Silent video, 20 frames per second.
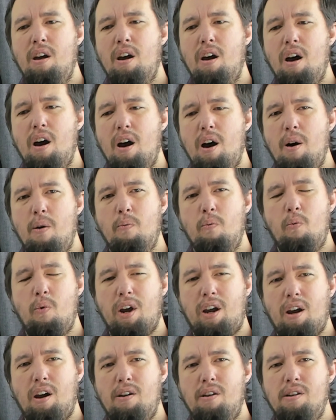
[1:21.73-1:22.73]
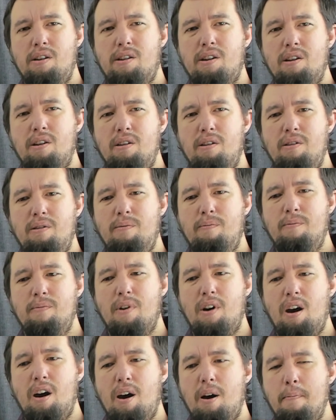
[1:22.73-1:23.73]
um, we're going to
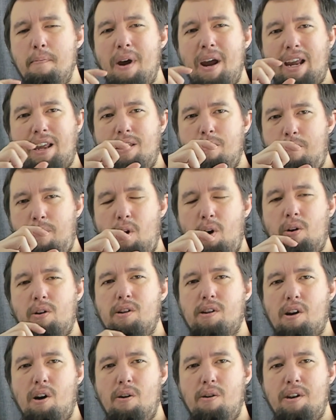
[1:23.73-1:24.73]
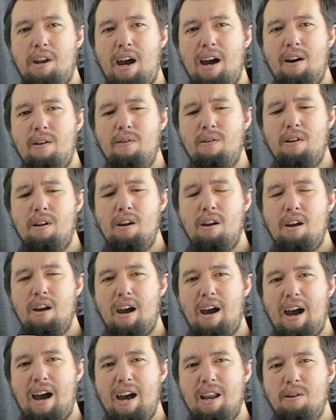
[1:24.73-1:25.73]
uh, make the blocks go down
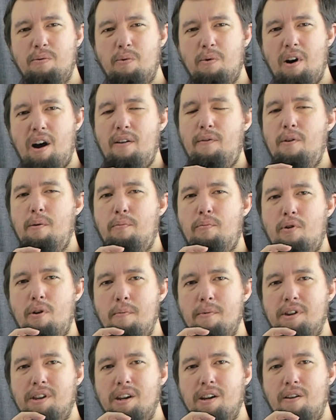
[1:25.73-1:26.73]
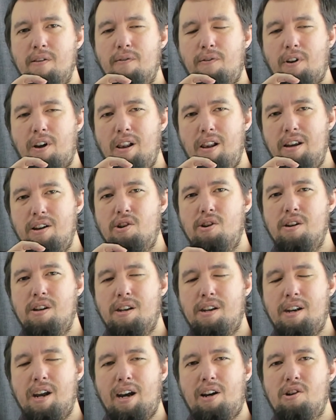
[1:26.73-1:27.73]
and we'll have a primitive collision
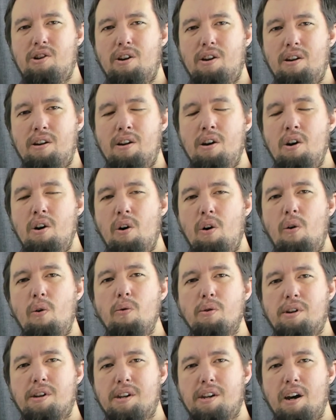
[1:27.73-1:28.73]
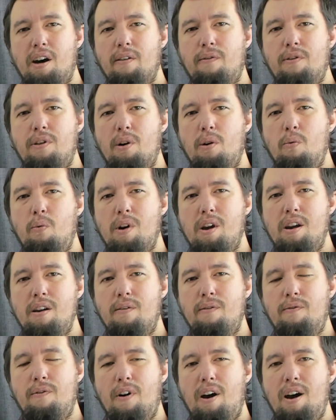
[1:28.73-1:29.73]
detection, all stuff that
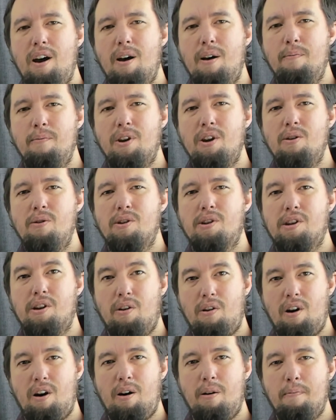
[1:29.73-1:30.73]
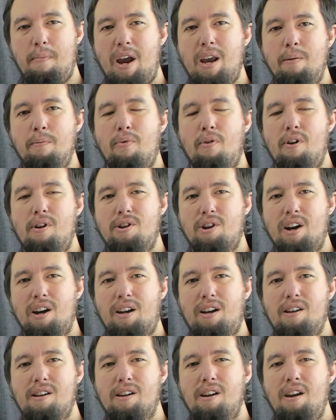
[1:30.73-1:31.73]
we've um, used on our main
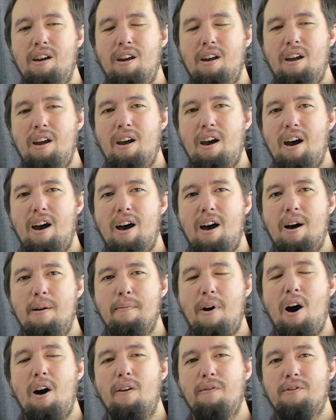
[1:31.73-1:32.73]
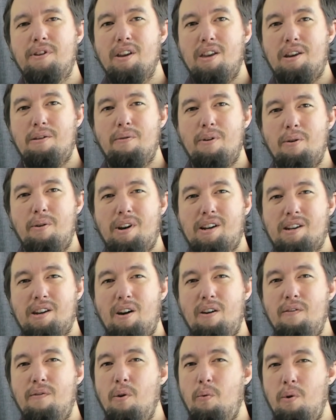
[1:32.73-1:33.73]
project. Um, after the three weeks
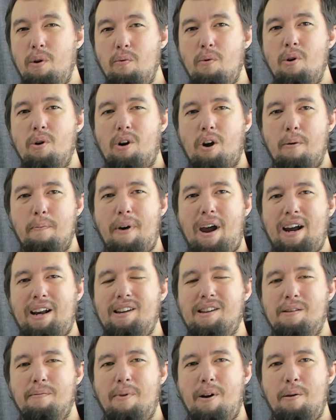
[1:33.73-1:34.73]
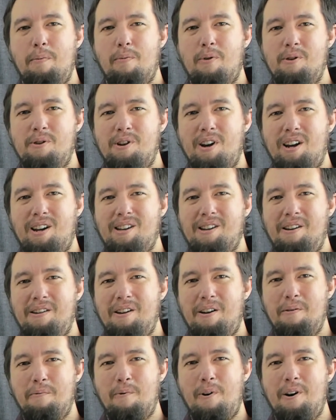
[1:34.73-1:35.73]
over, we will go back to the main project, so
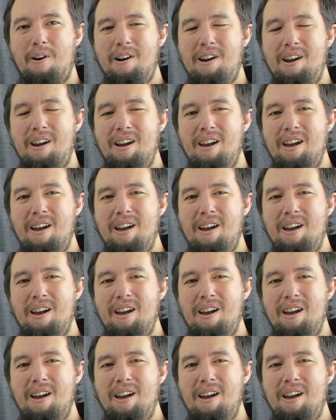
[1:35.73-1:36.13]
don't worry.